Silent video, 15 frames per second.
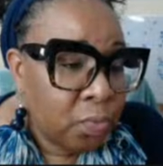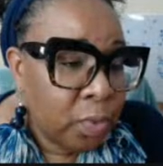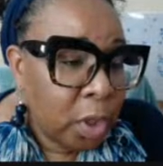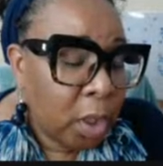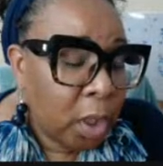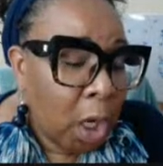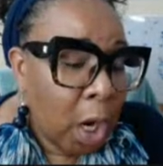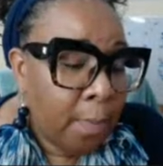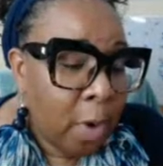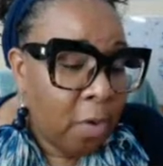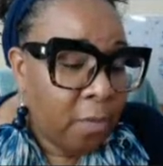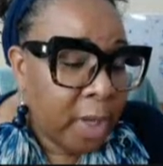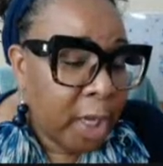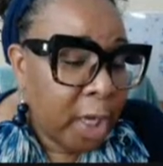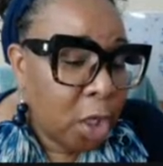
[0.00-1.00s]
we're going to come
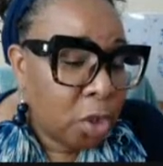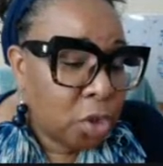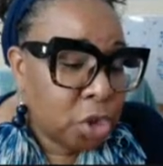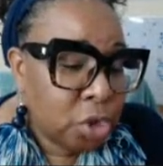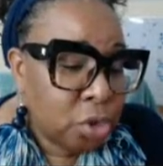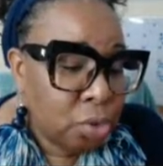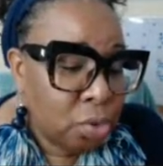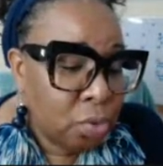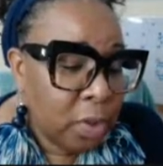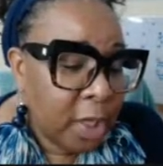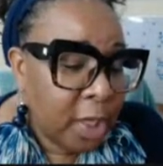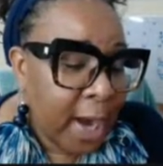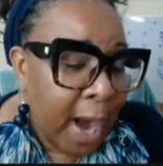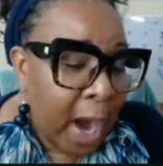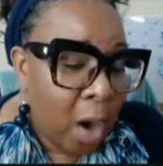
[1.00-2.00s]
over here to
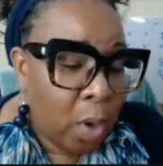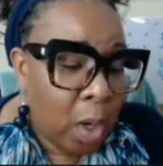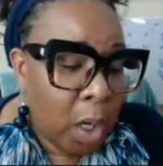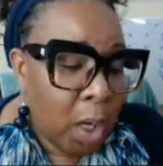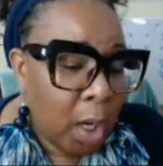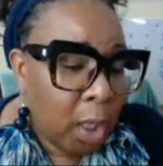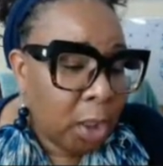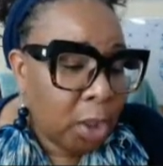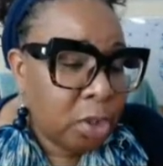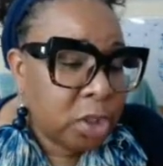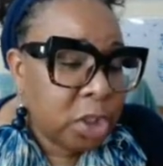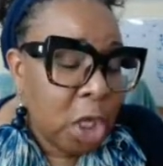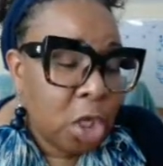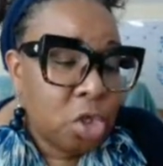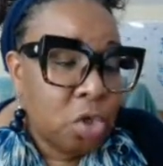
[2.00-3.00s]
get our colors.
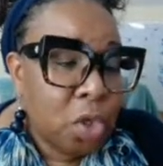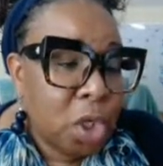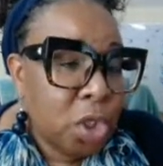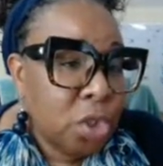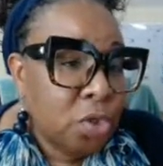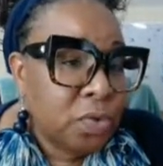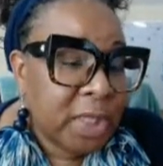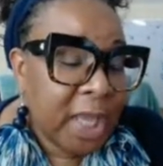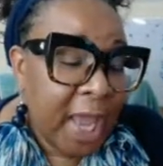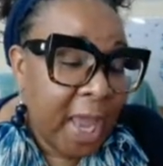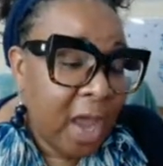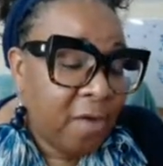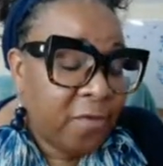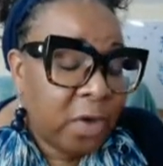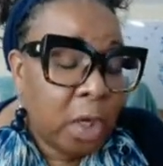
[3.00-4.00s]
You can use
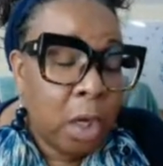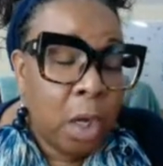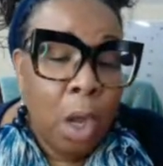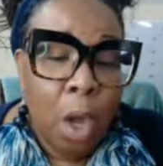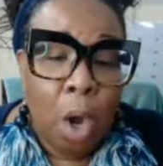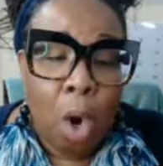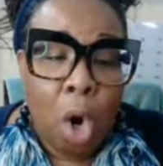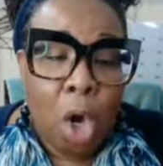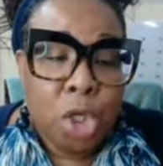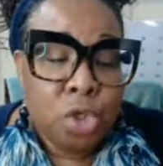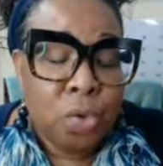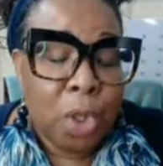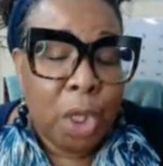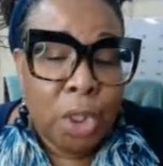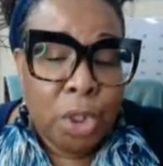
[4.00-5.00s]
Canva, or
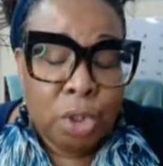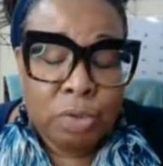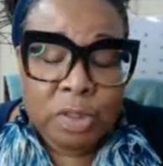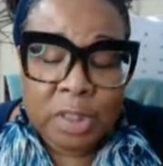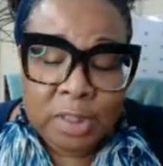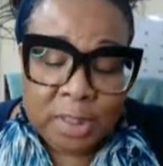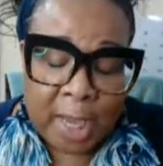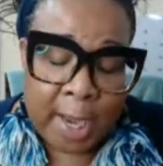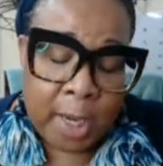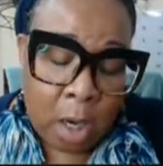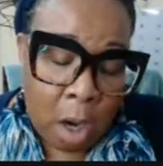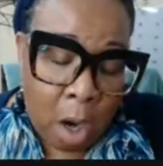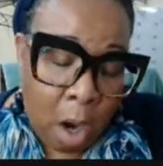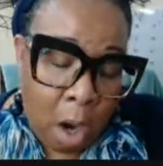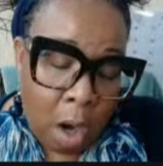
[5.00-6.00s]
you can use a site
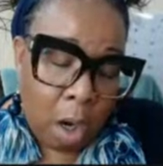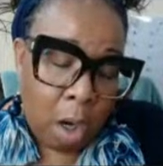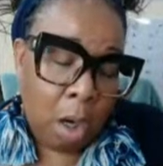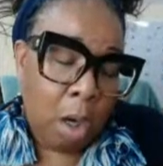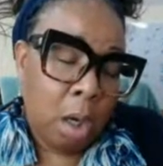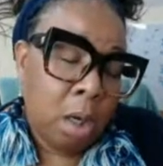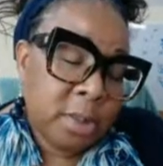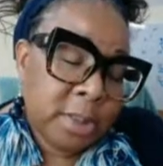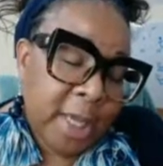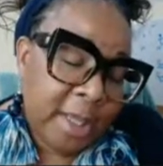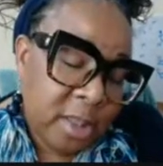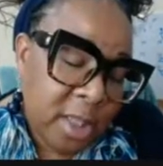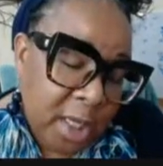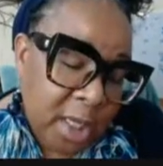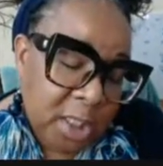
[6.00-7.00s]
called, I
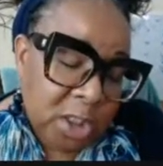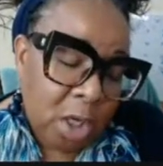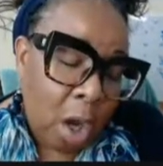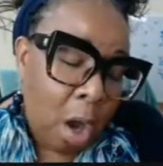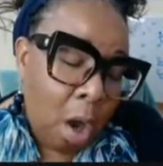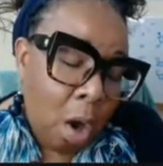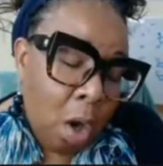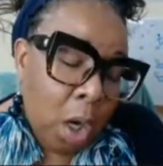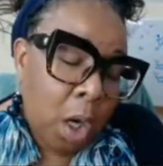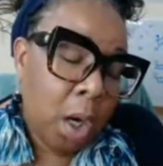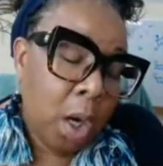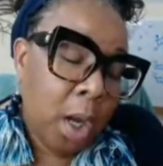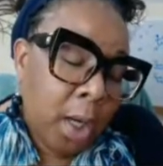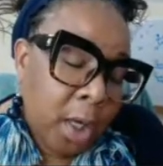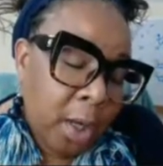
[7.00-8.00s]
think it's called
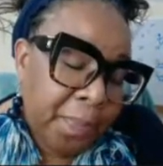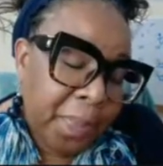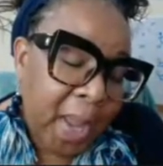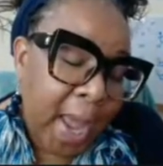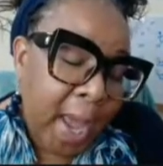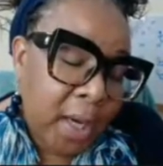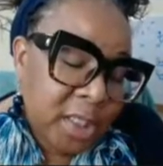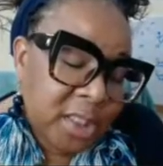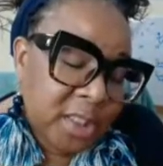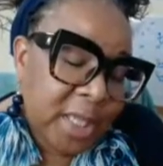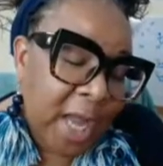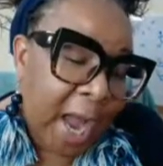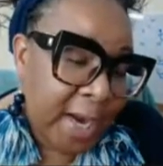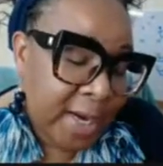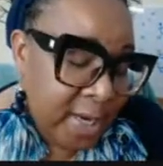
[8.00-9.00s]

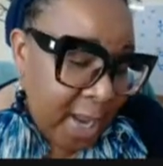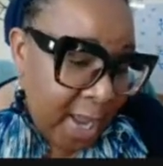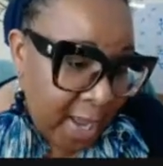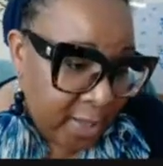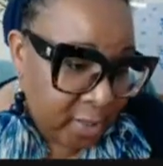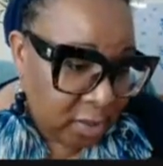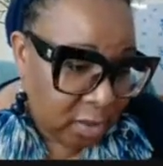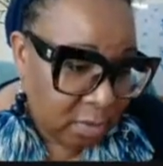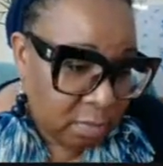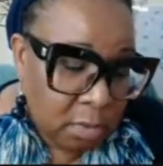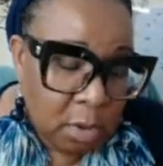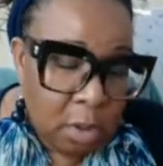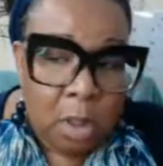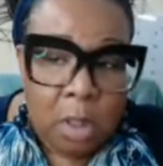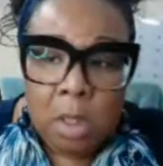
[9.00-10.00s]
colorpalettes.net.
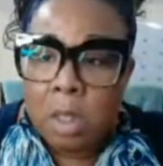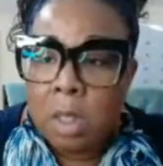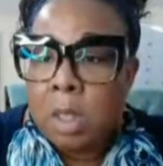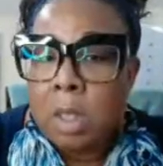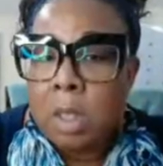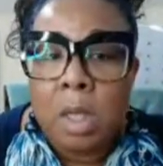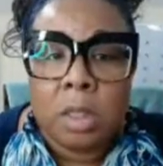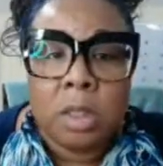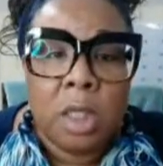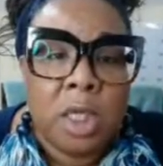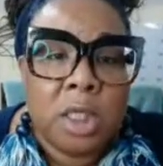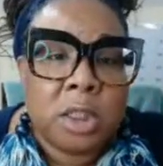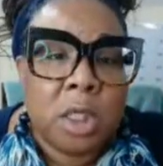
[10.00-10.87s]
I think it's